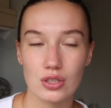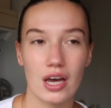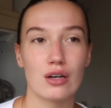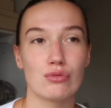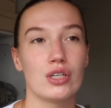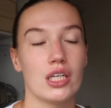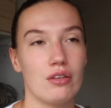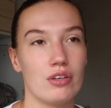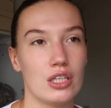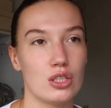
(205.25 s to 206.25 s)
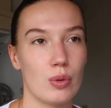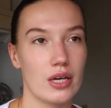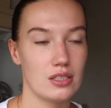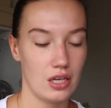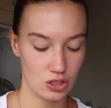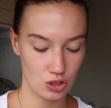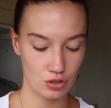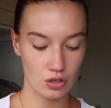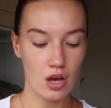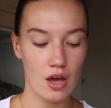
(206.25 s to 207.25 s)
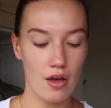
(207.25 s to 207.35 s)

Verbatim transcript: I had a really, really sweaty session.